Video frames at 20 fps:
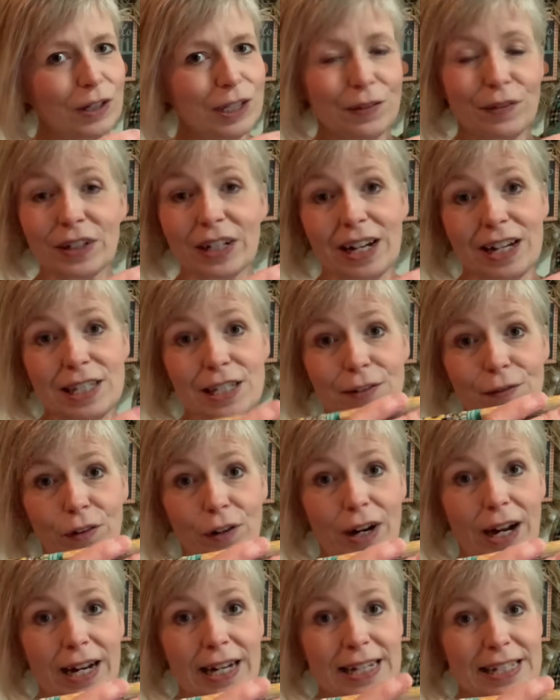different kinds of
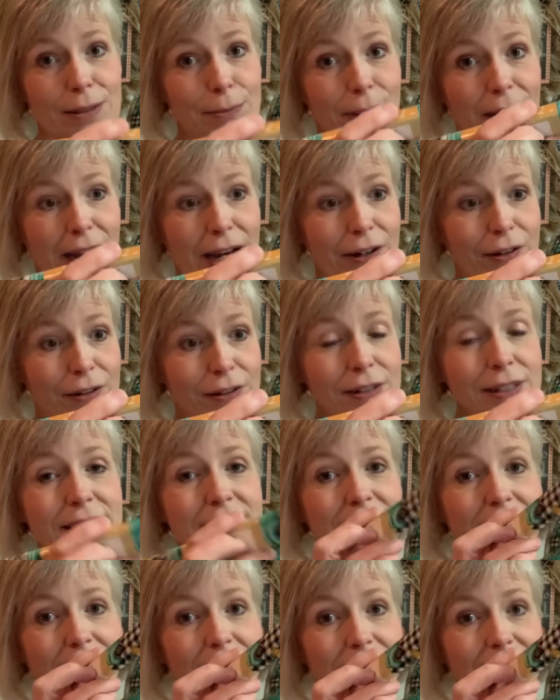varieties and patterns
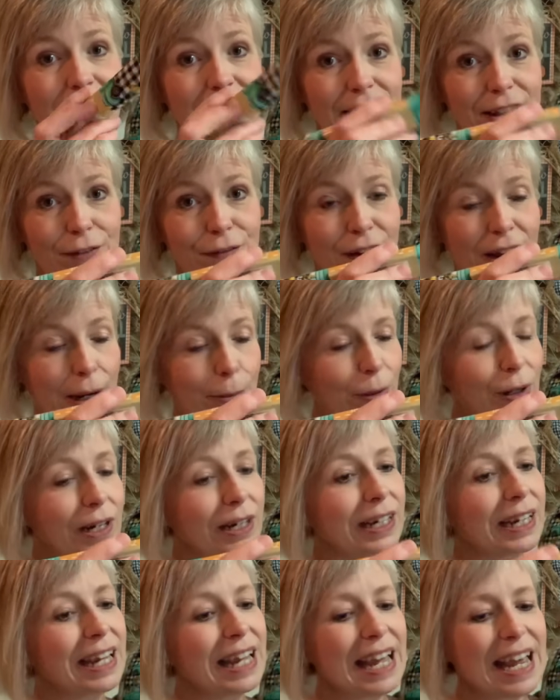uh, in the fabric.
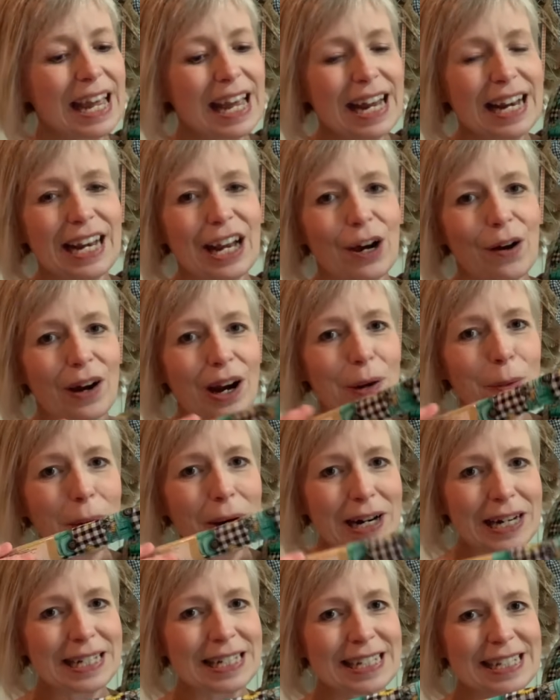Now I
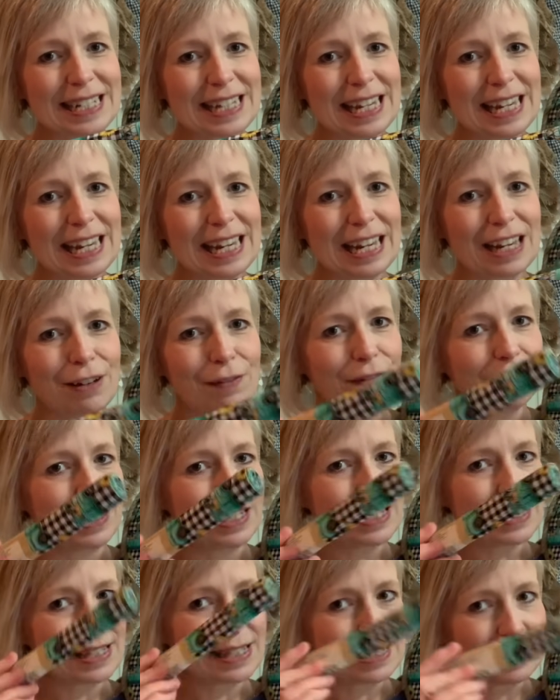wanted to see if
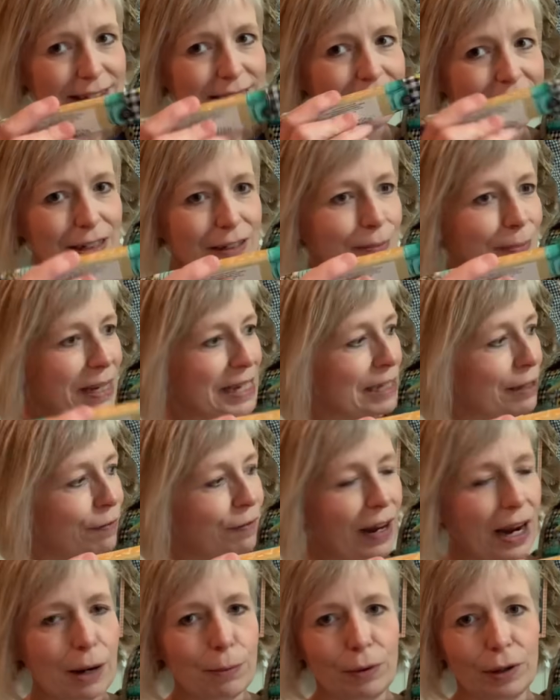this little piece of
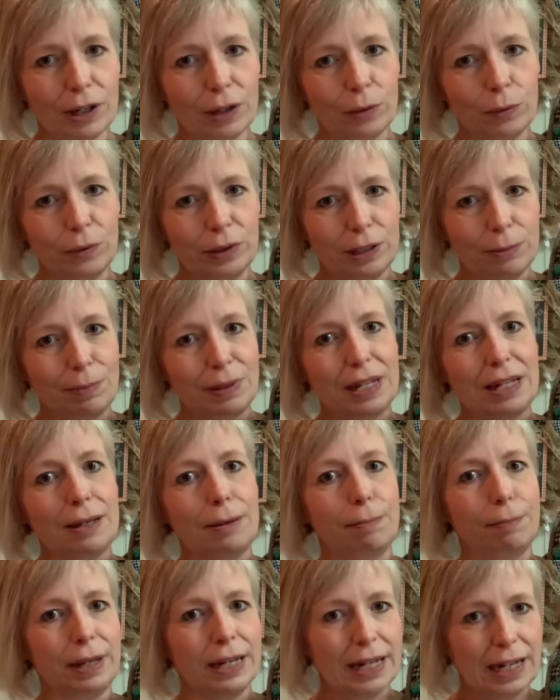fabric would be
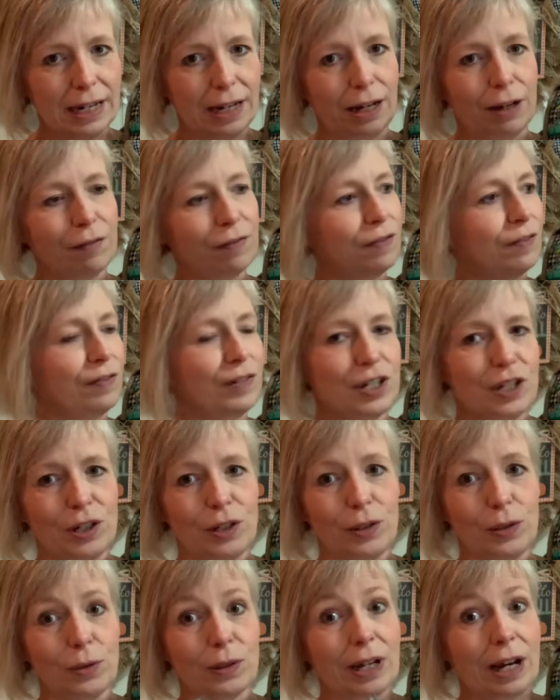big enough
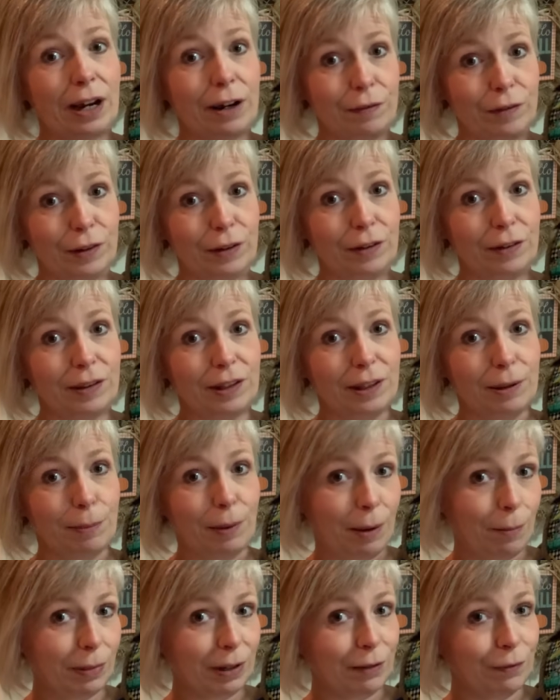to cover the
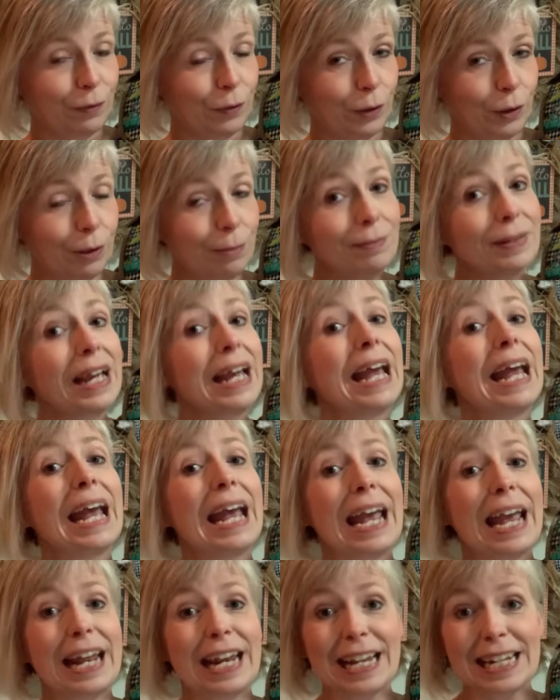pumpkin form
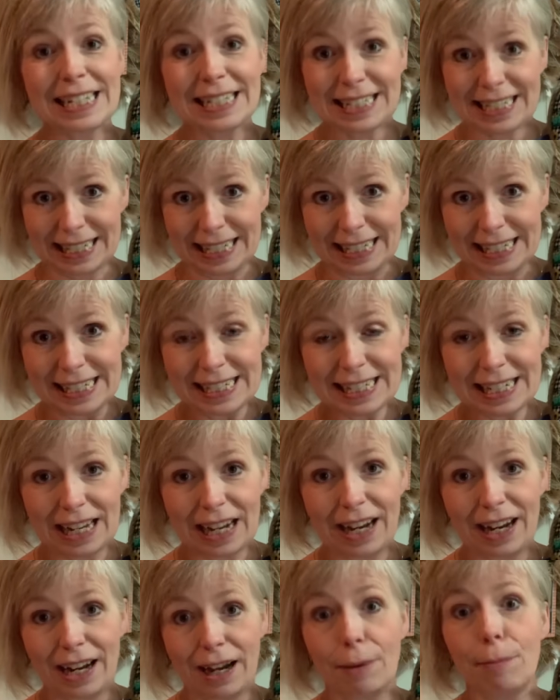and it did,
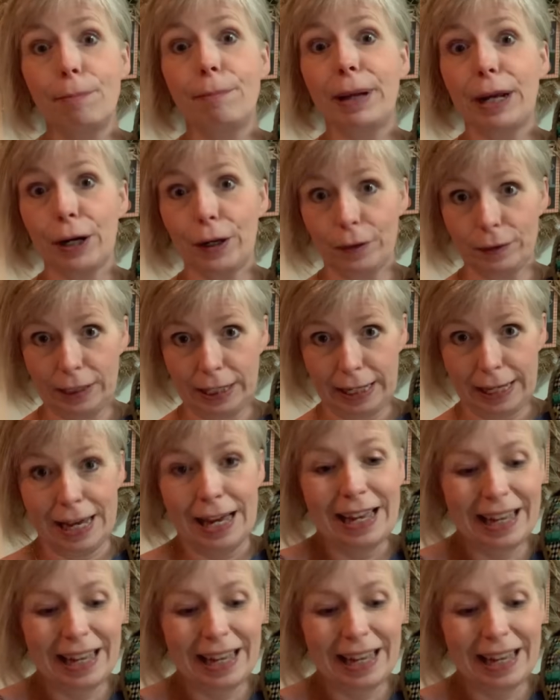uh, barely.